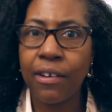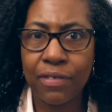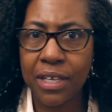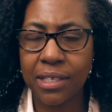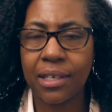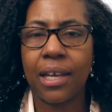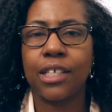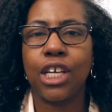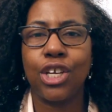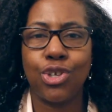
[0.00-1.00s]
of these
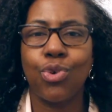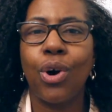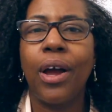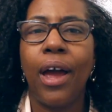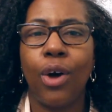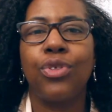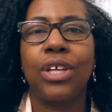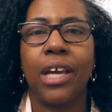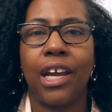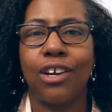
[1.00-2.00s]
things in your
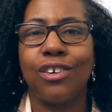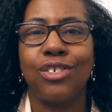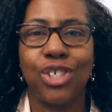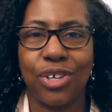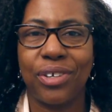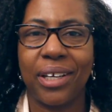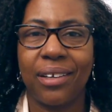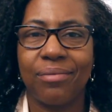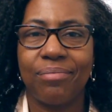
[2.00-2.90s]
healthy hair journey.